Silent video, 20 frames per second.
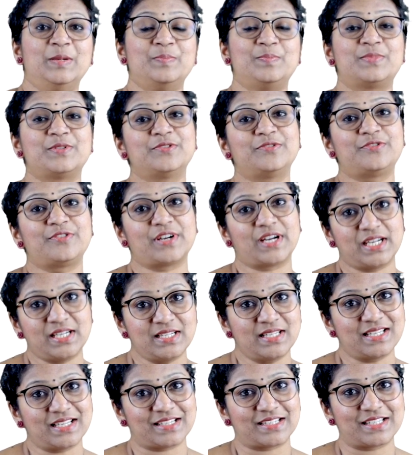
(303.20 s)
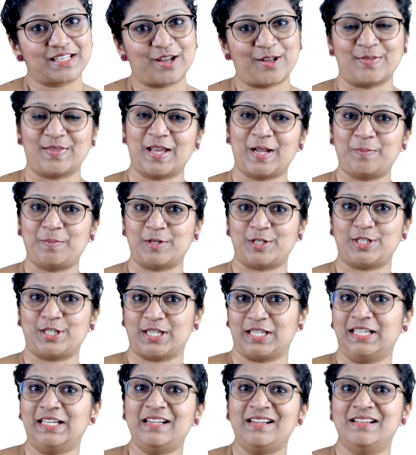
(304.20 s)
preferences on that
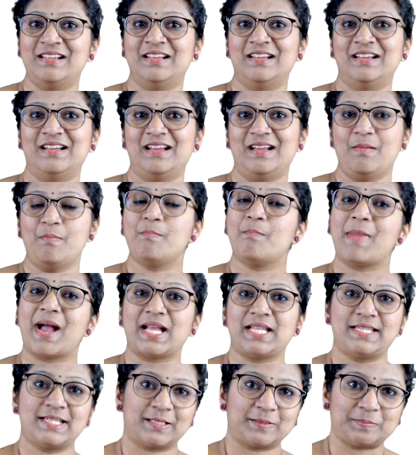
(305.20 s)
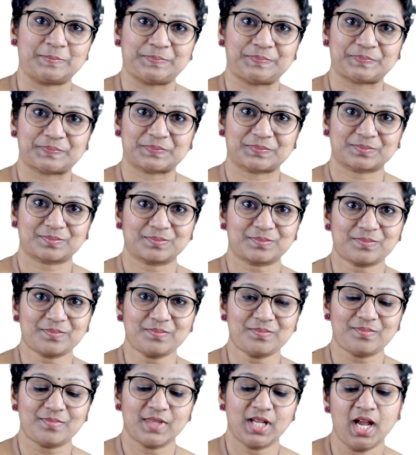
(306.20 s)
particular matter.
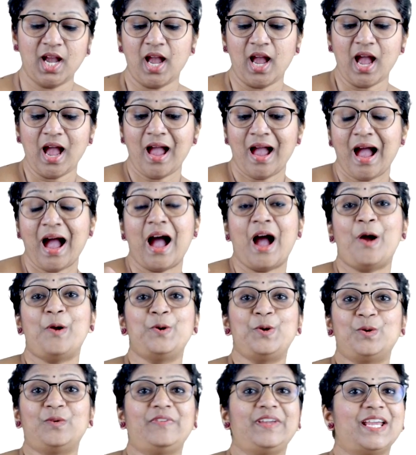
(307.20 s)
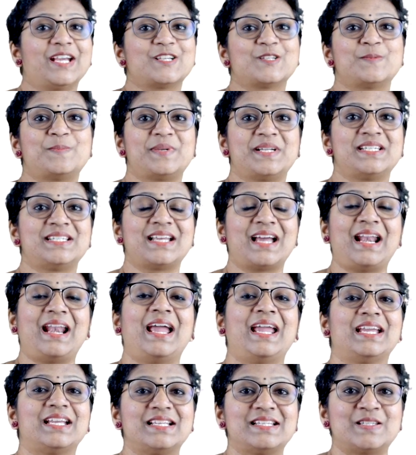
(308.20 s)
How do we express our
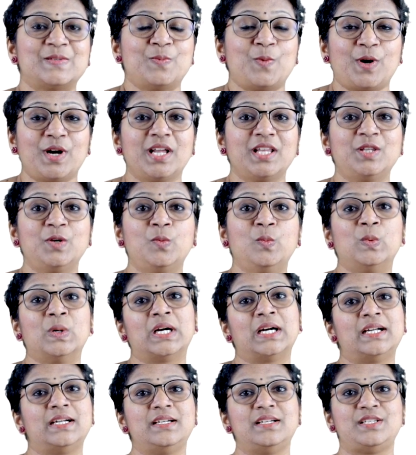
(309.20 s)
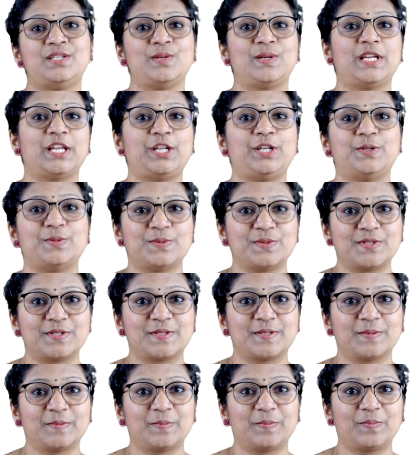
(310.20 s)
likes? What are the words you can
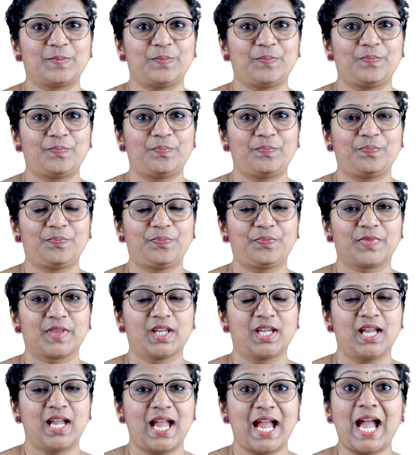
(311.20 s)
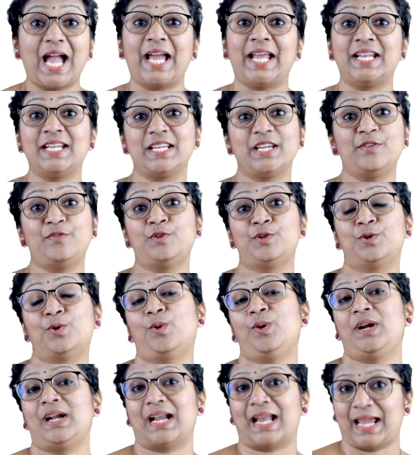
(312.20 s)
use? And if you
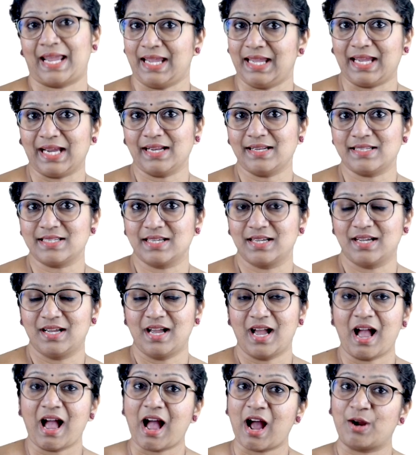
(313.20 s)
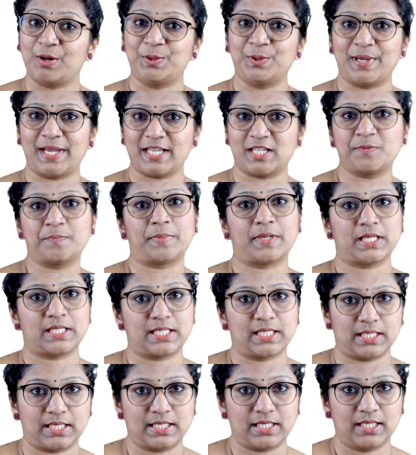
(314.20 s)
don't like it, how do I
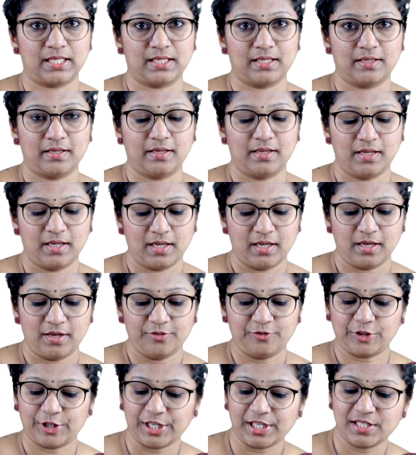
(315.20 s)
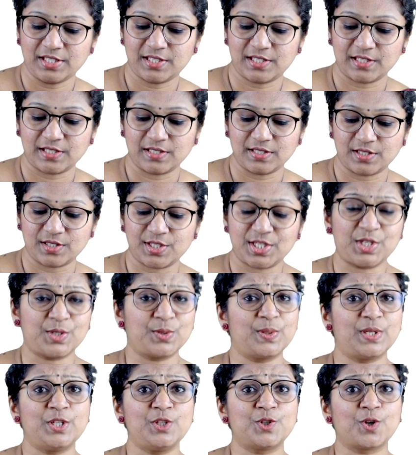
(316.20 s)
express it? For instance, do
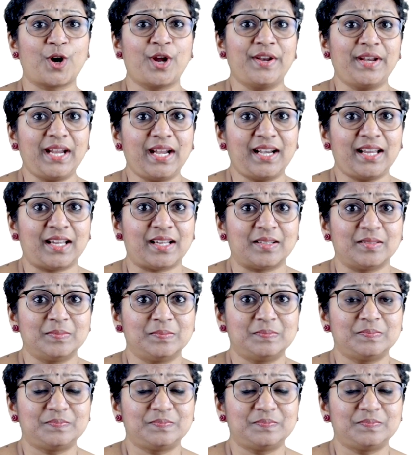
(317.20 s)
you enjoy reading?